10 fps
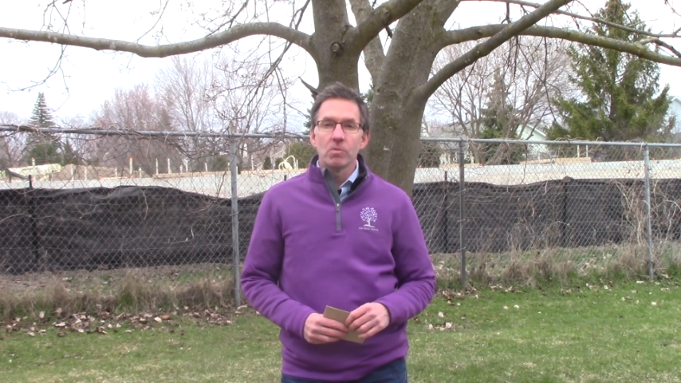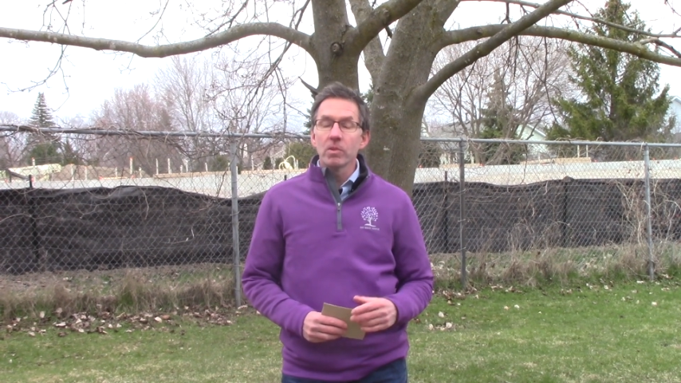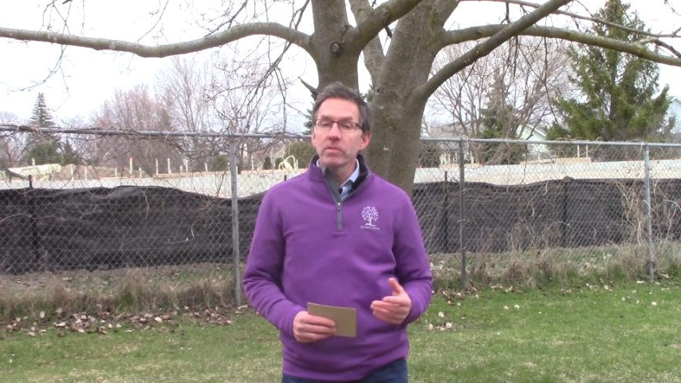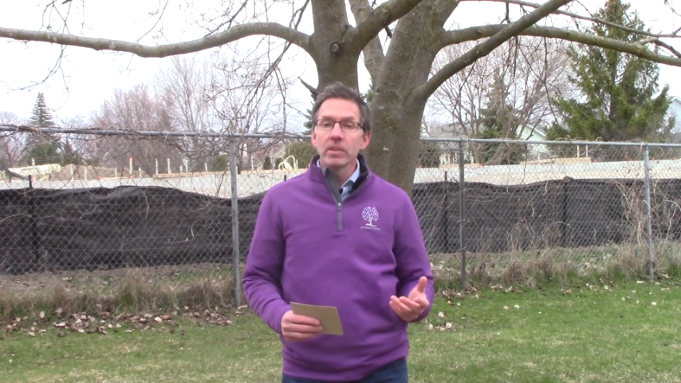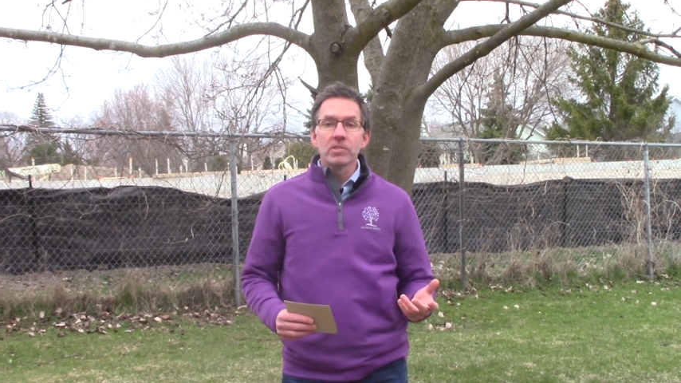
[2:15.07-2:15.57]
What
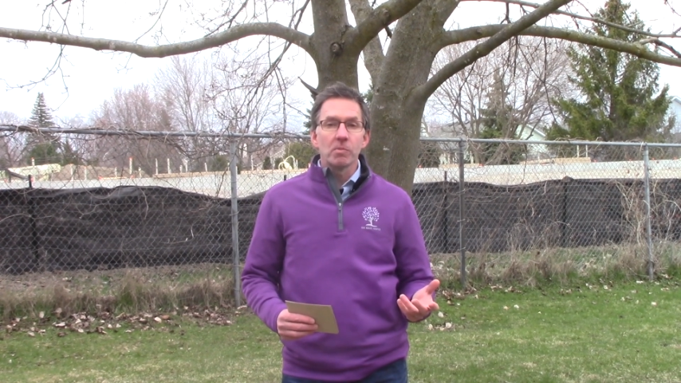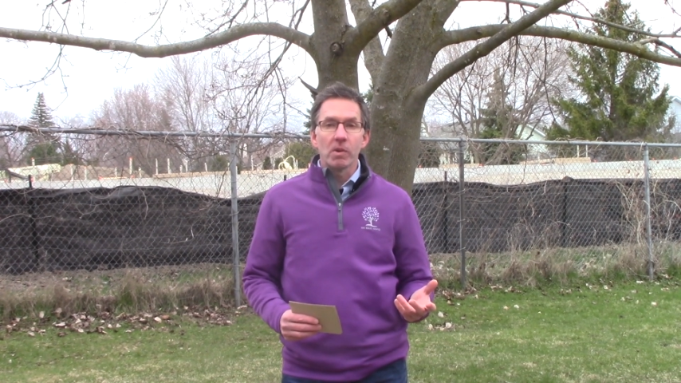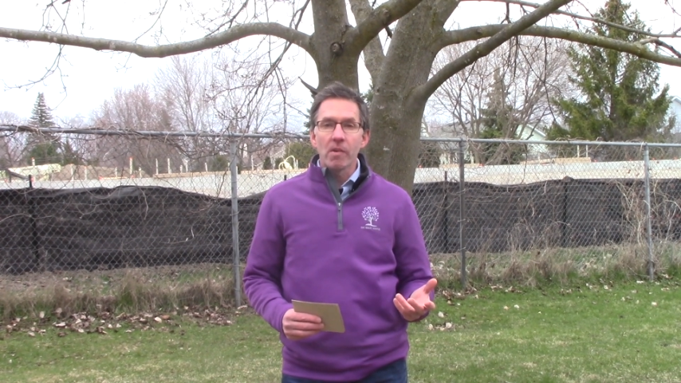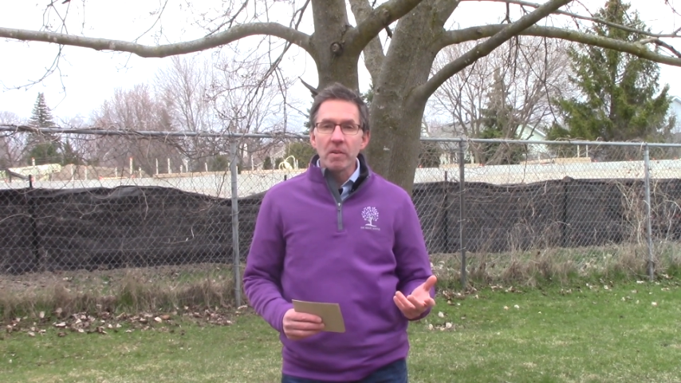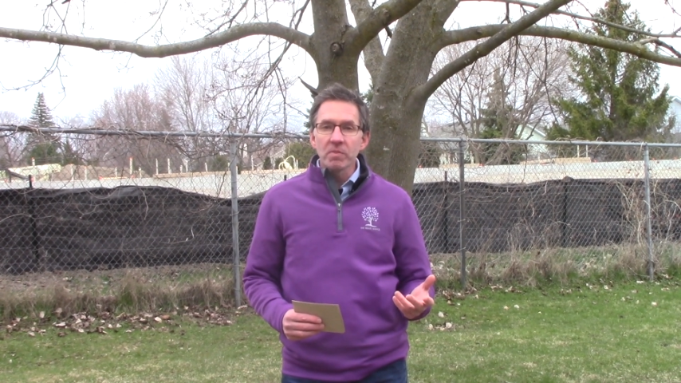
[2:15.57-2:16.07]
are the things that we're
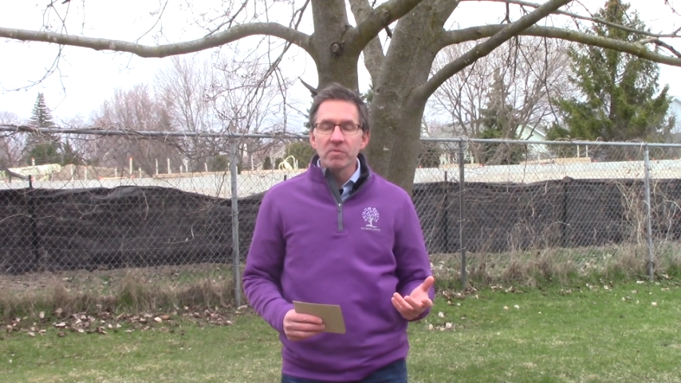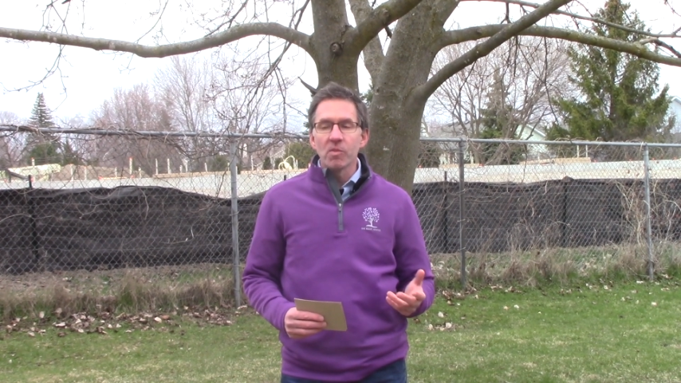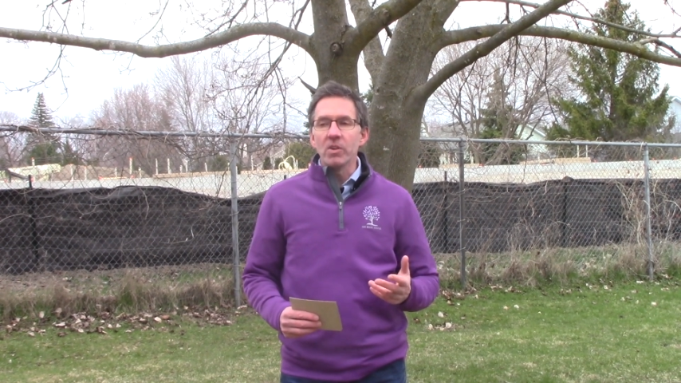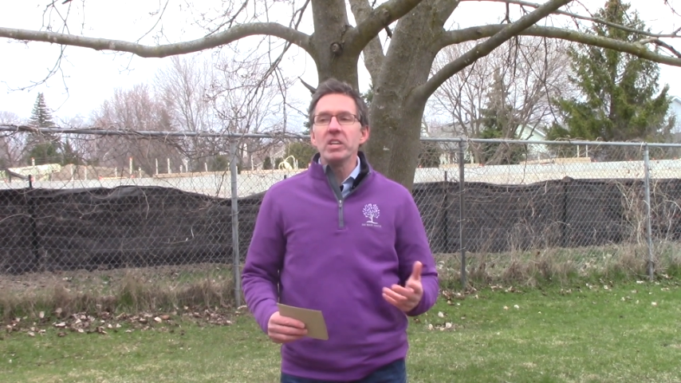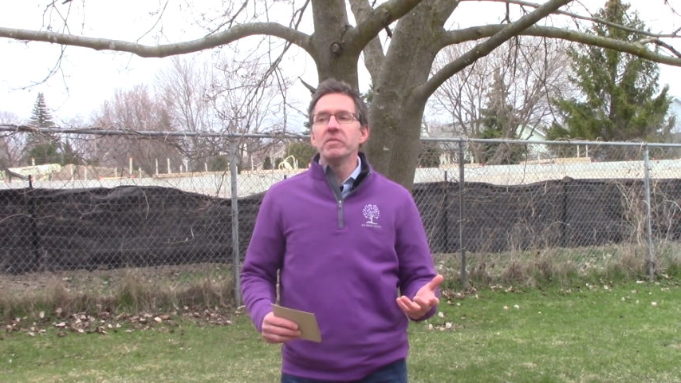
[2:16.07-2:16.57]
grateful
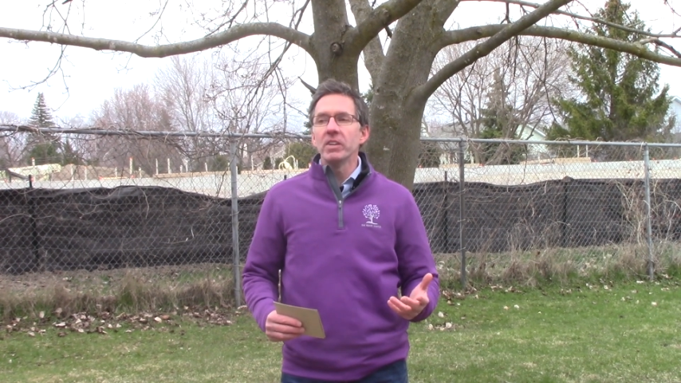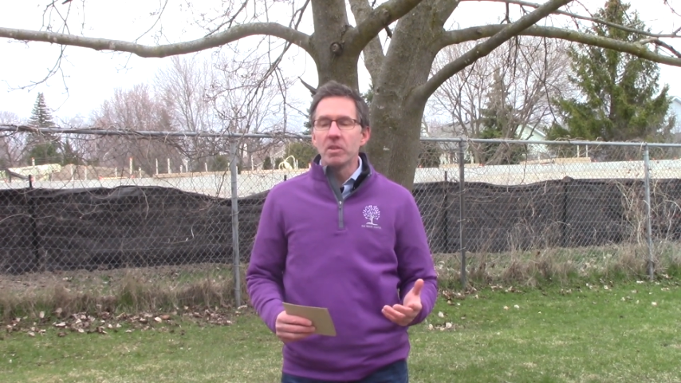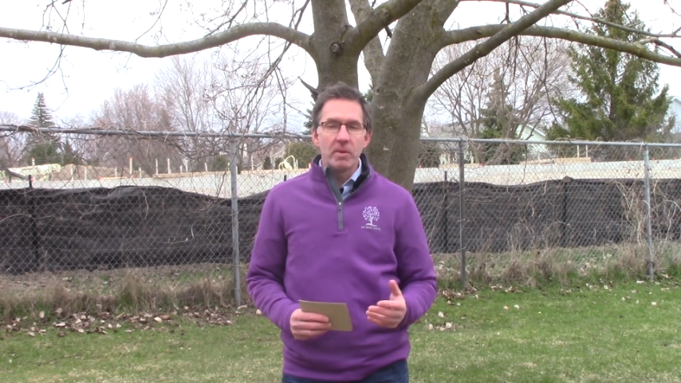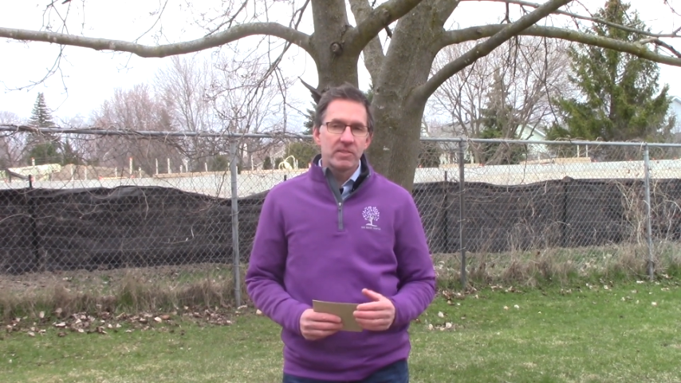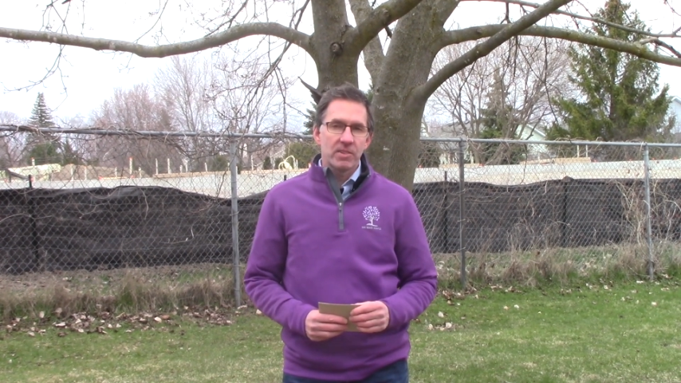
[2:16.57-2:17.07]
for even in
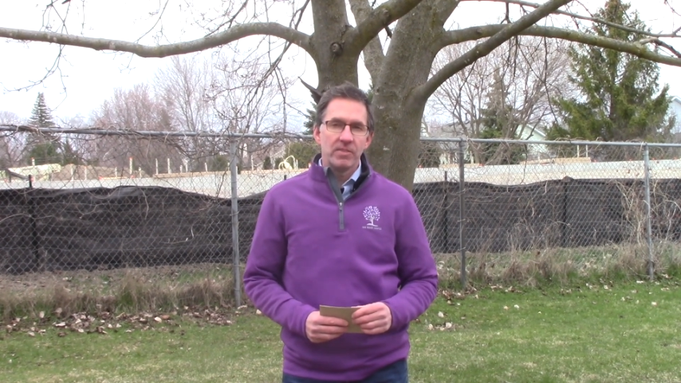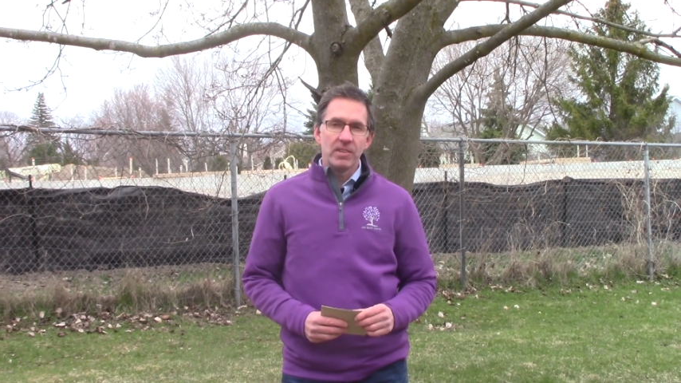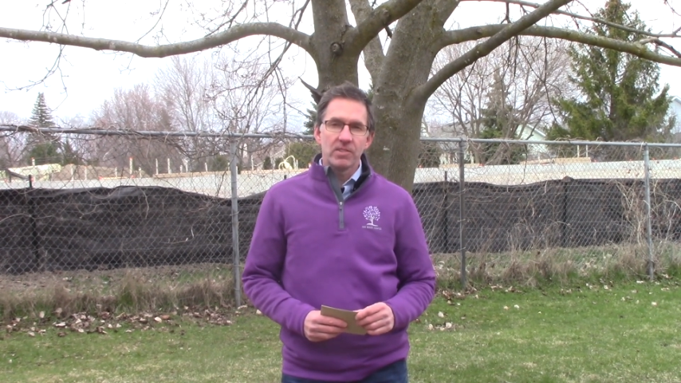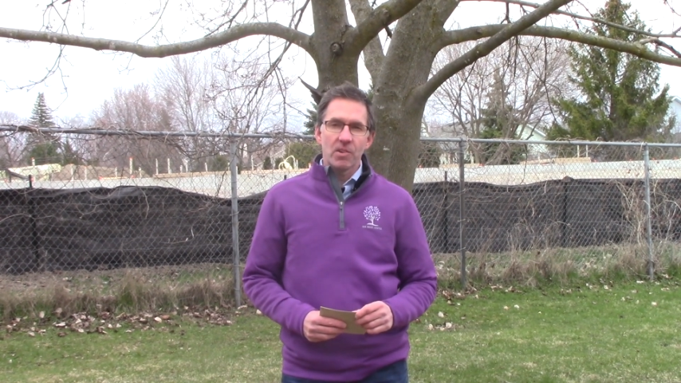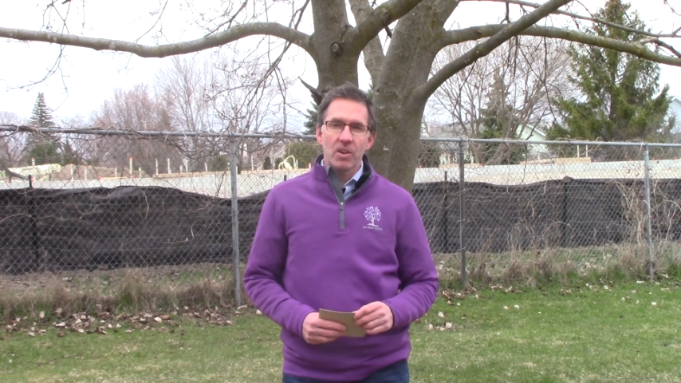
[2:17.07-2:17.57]
the midst of
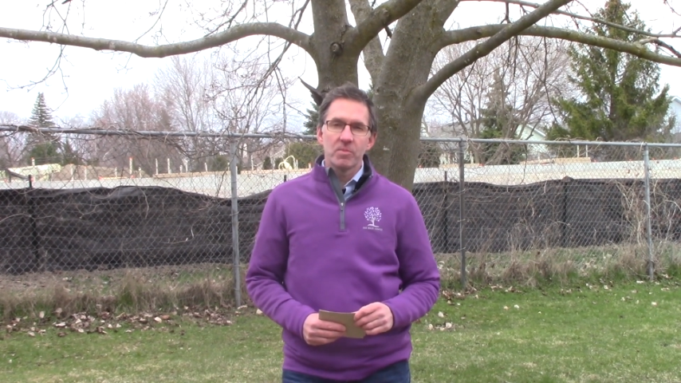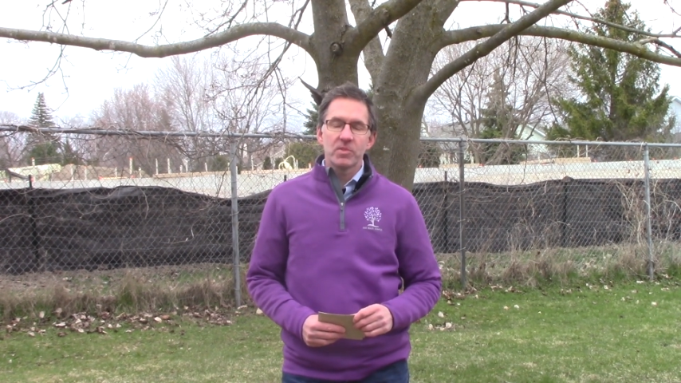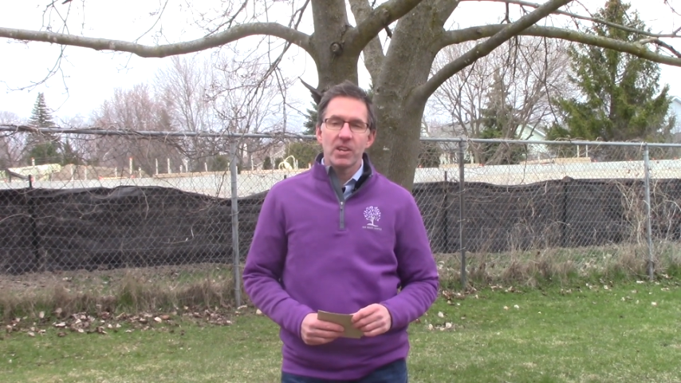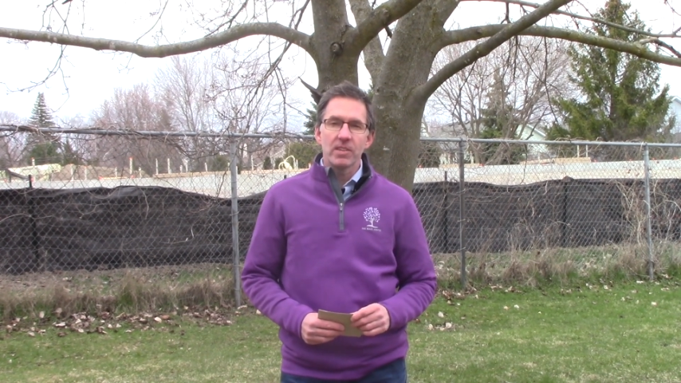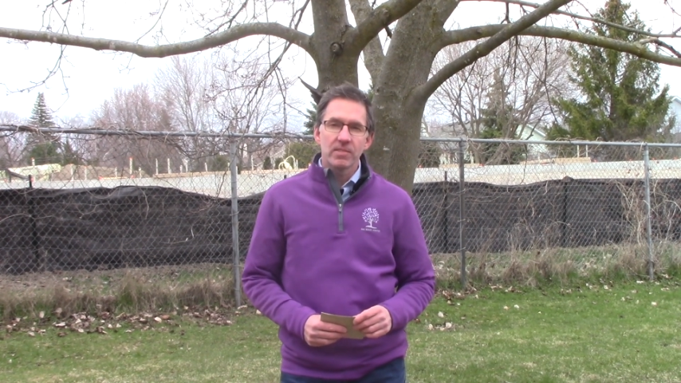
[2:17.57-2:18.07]
these
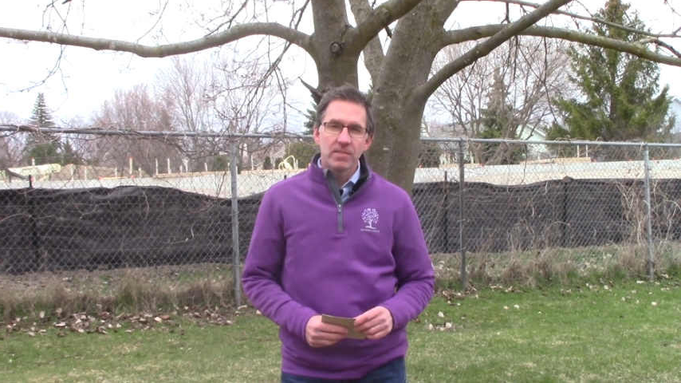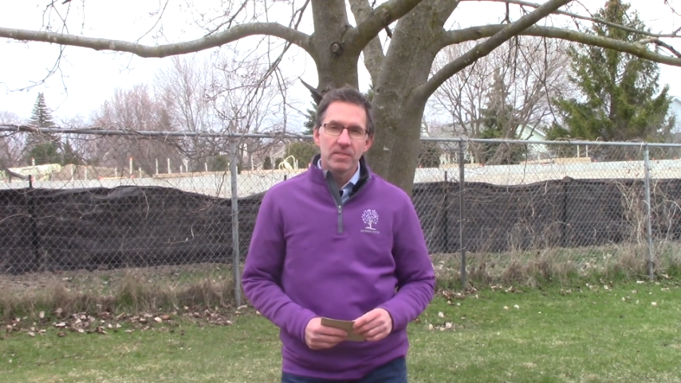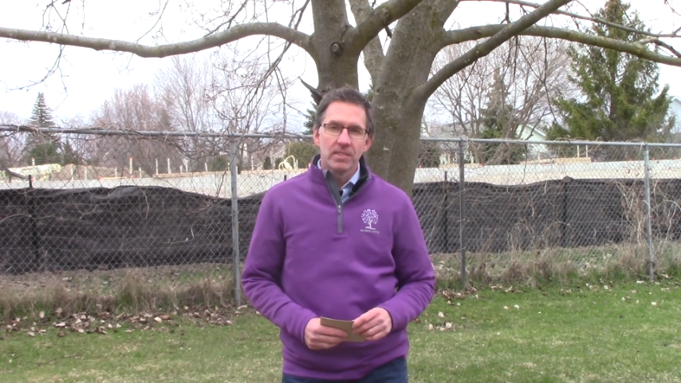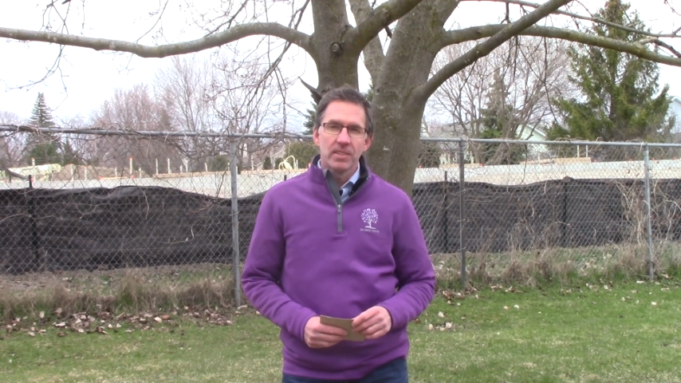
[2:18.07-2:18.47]
circumstances?